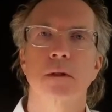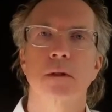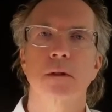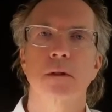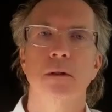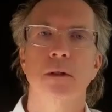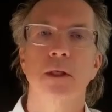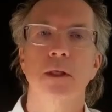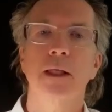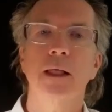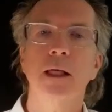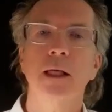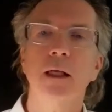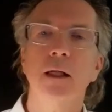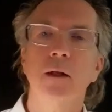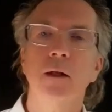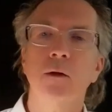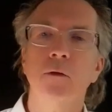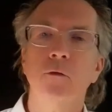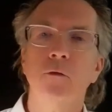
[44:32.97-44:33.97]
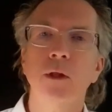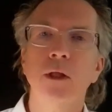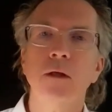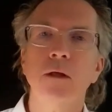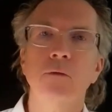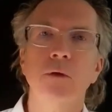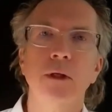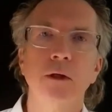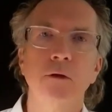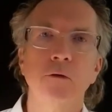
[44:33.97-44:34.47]
Again, think
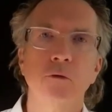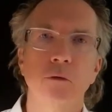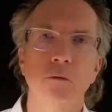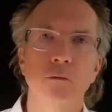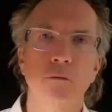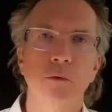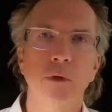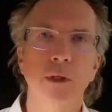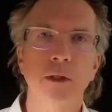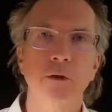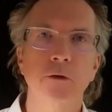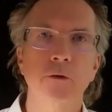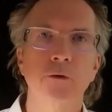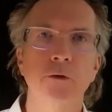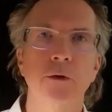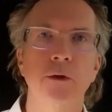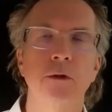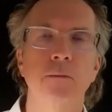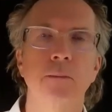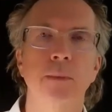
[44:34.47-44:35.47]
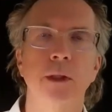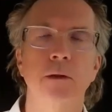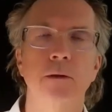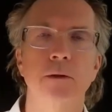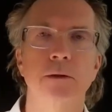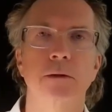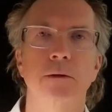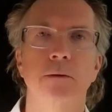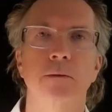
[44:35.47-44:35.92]
of it as the rudder to your boat.